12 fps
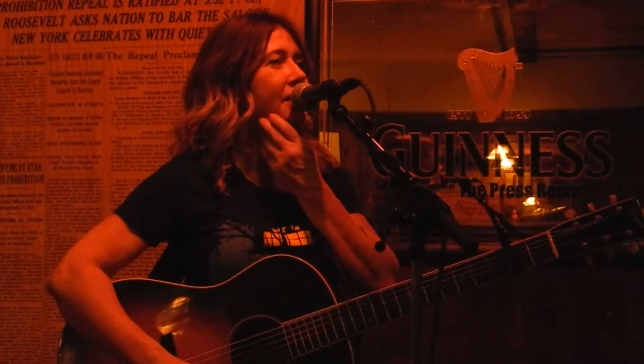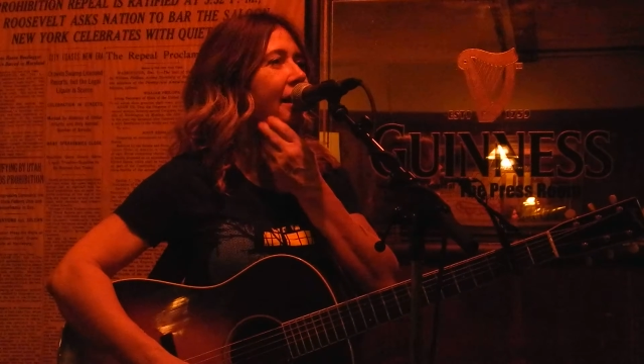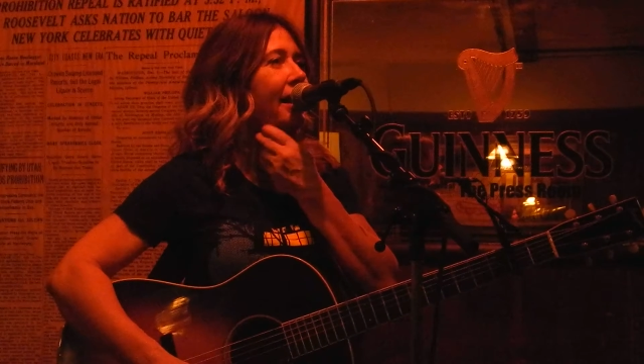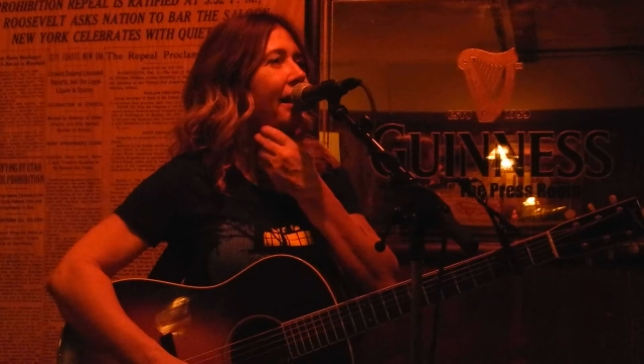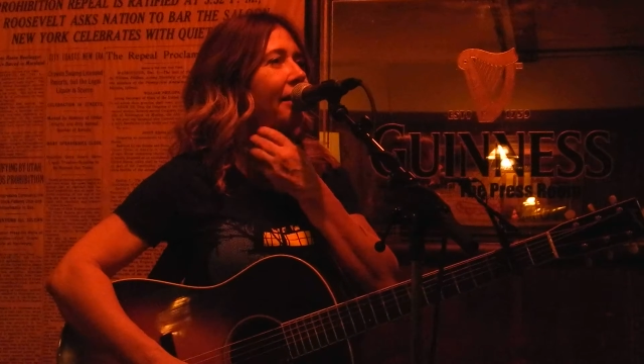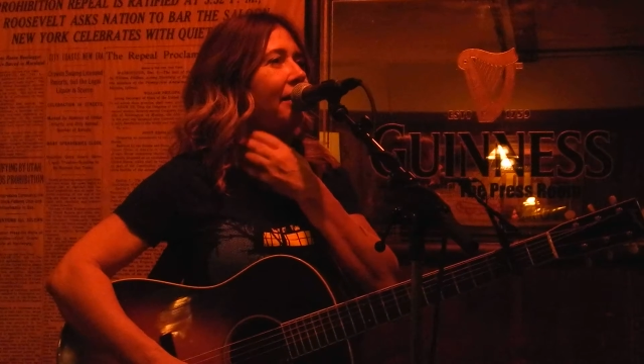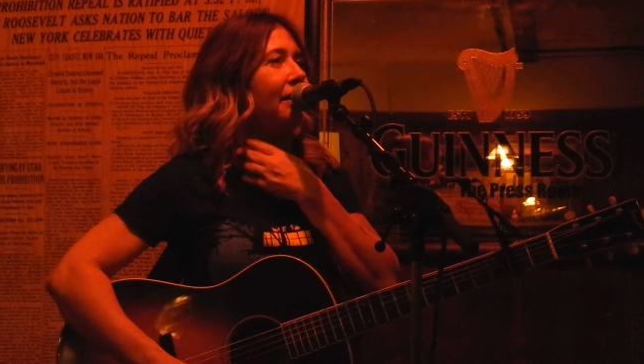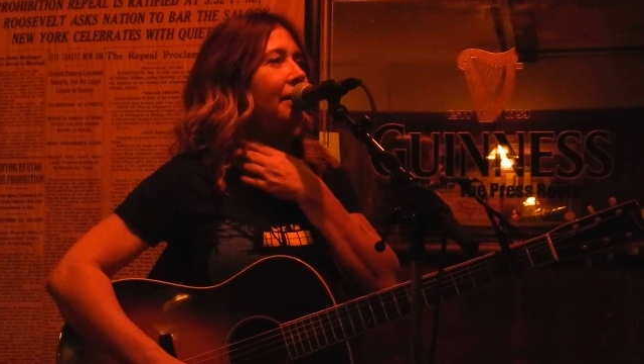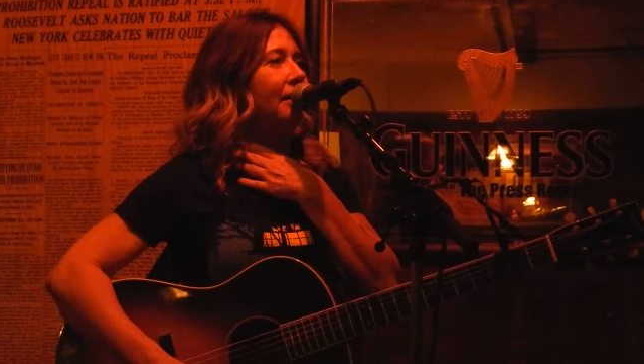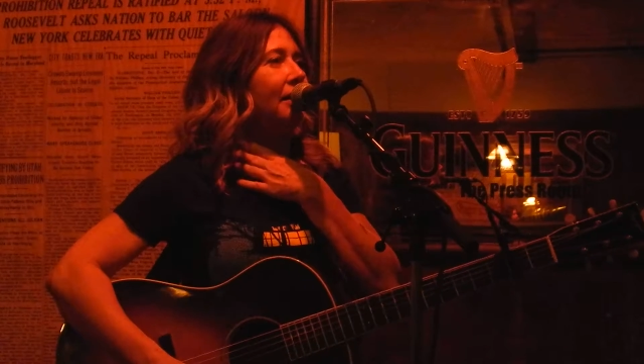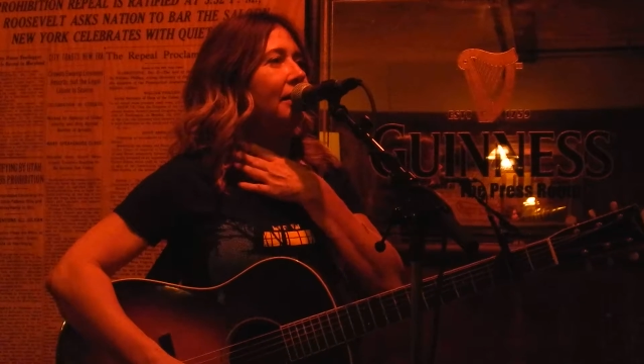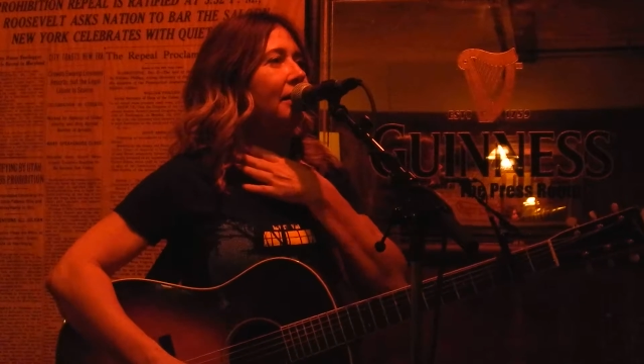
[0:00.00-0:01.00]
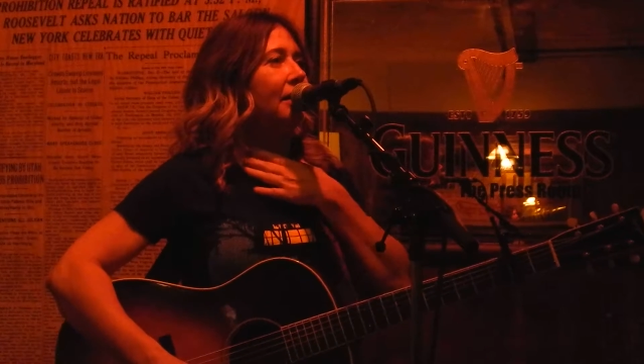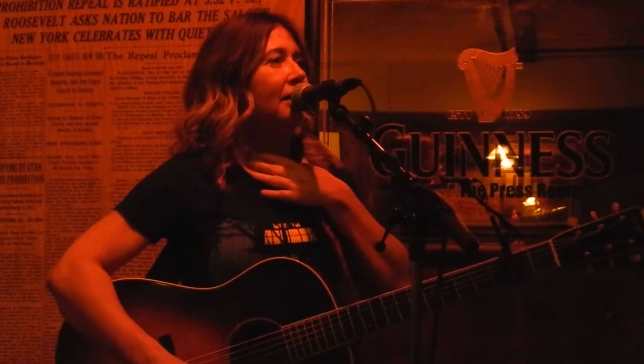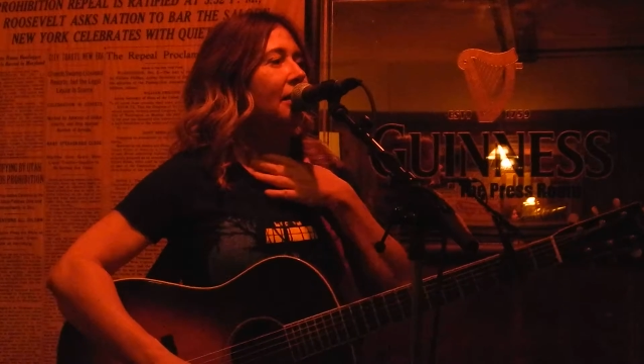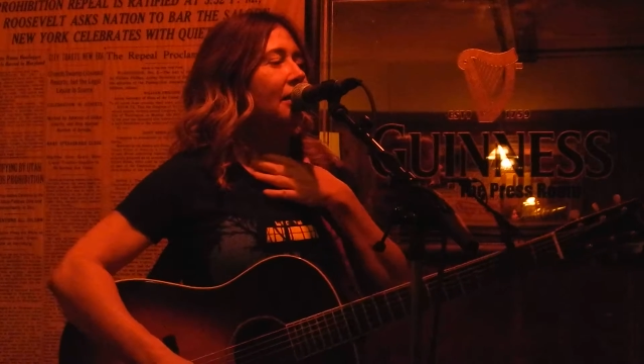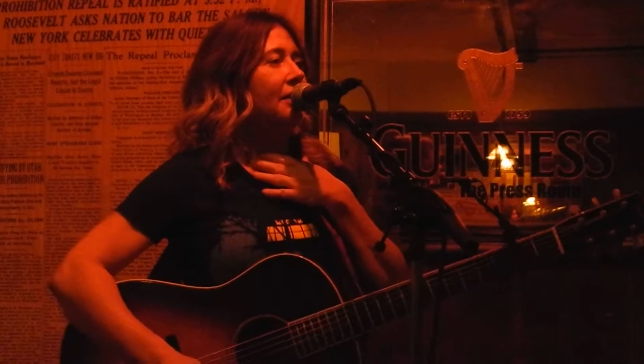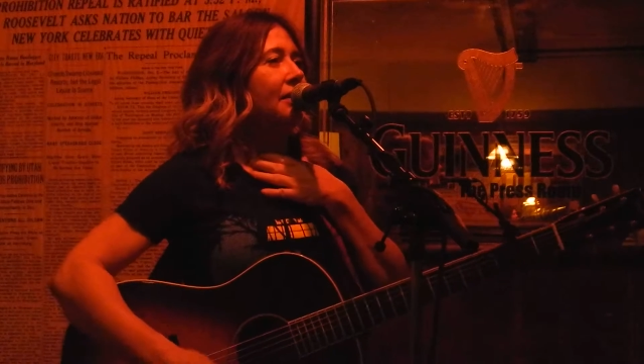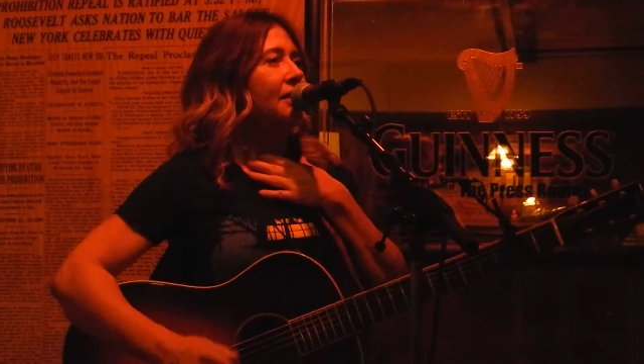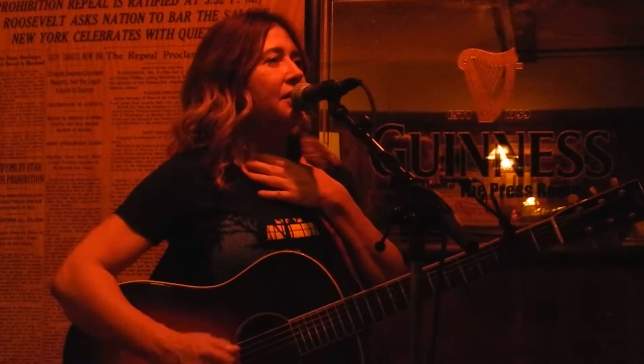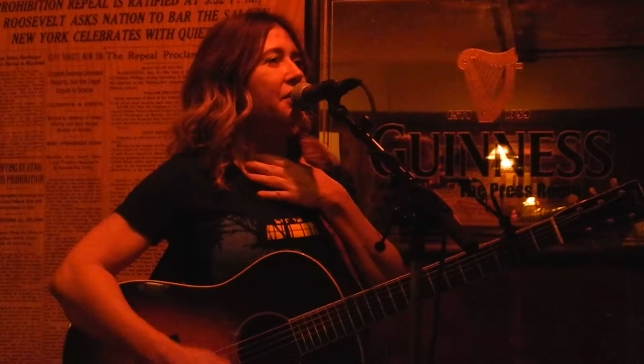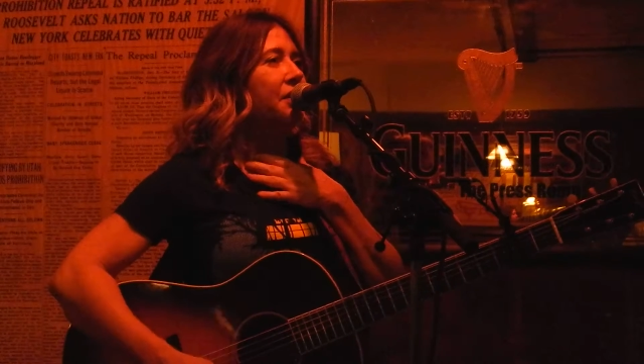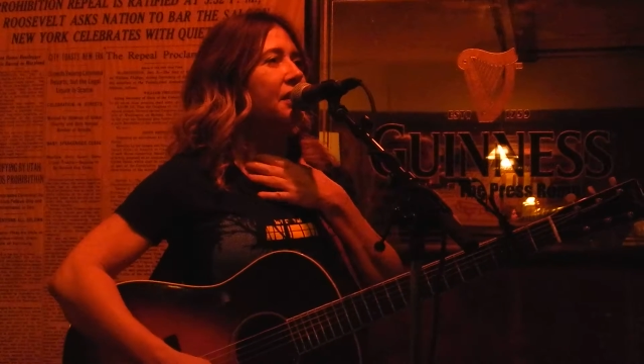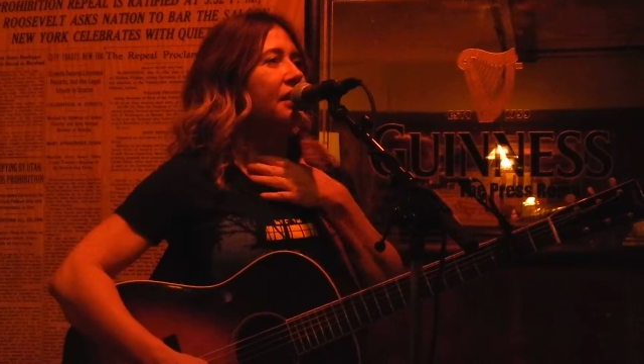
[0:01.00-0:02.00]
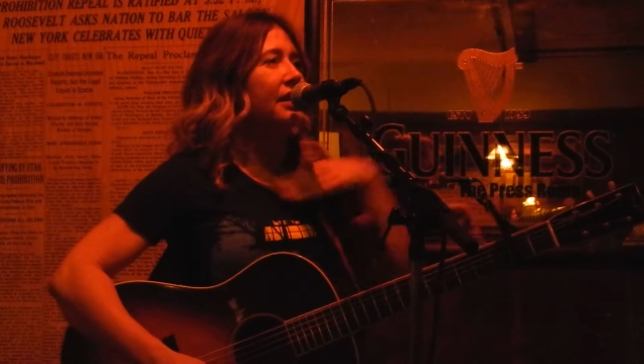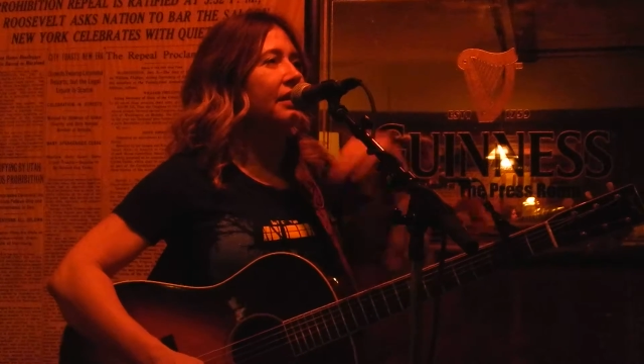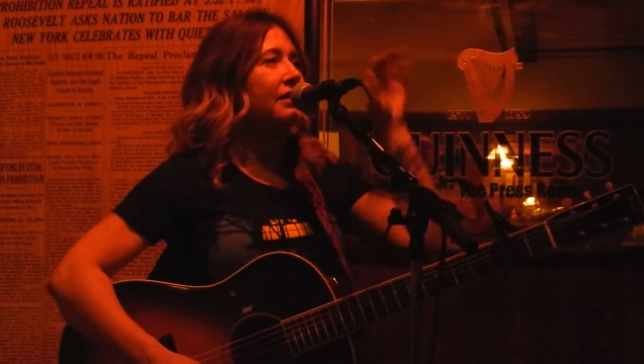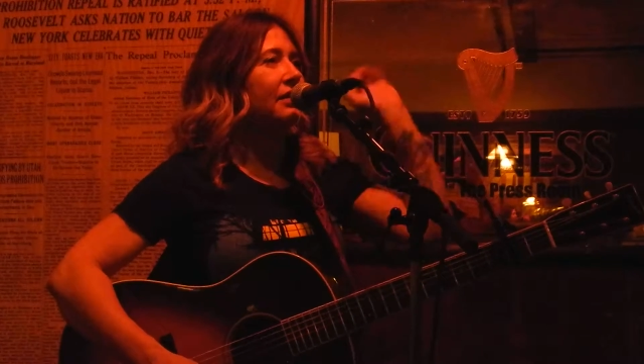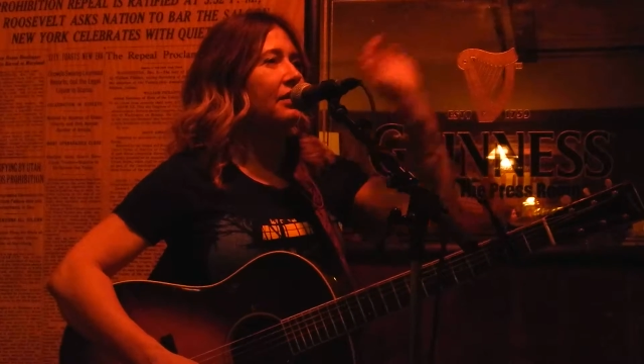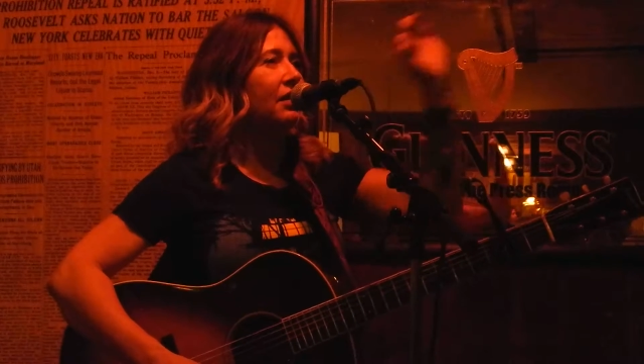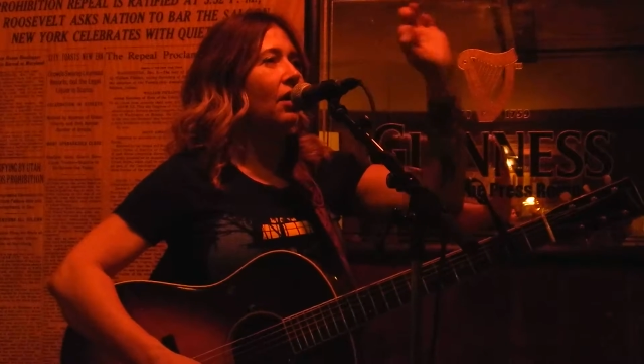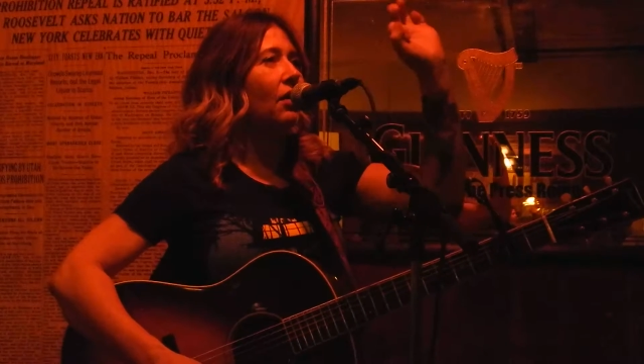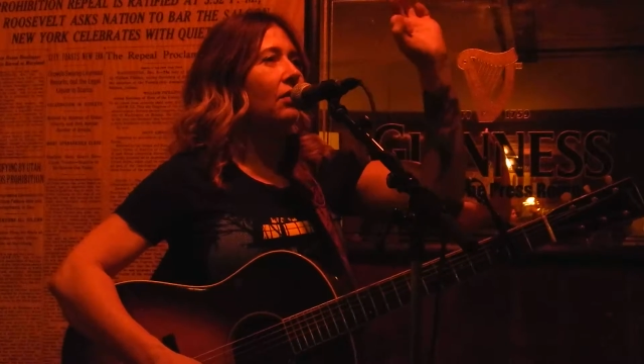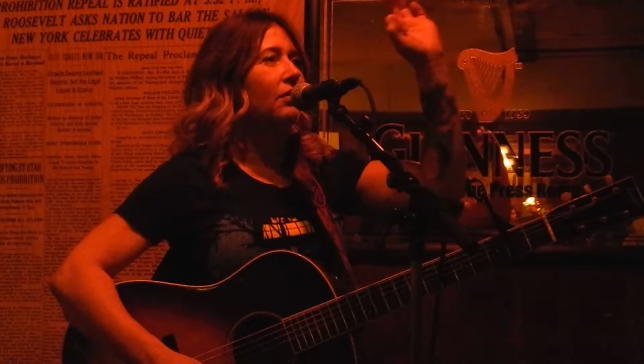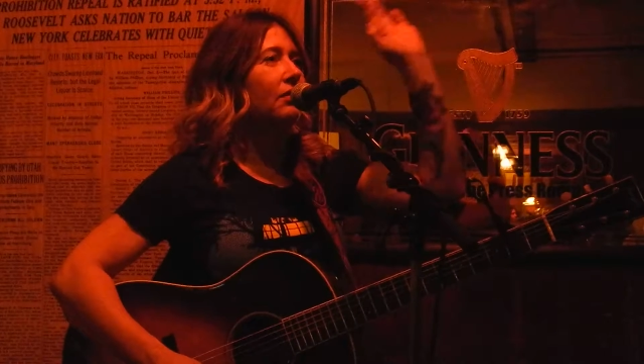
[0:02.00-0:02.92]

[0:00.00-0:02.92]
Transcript: day. Seriously, no.